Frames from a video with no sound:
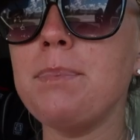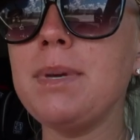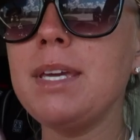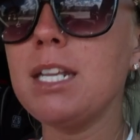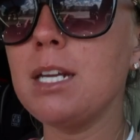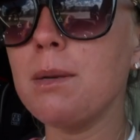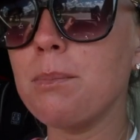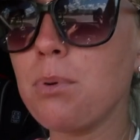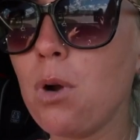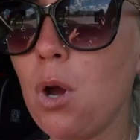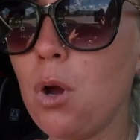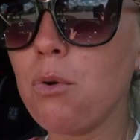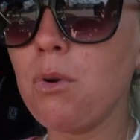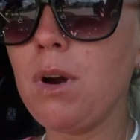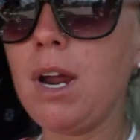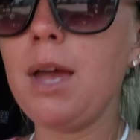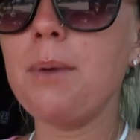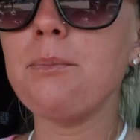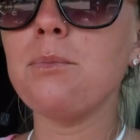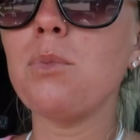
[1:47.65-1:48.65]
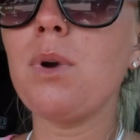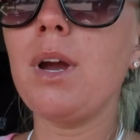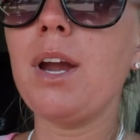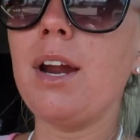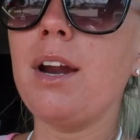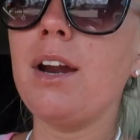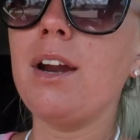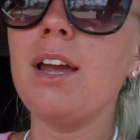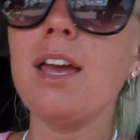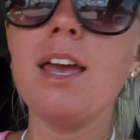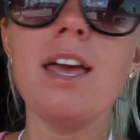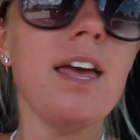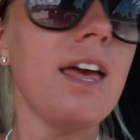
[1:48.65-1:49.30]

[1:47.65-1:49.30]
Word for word: be in a program where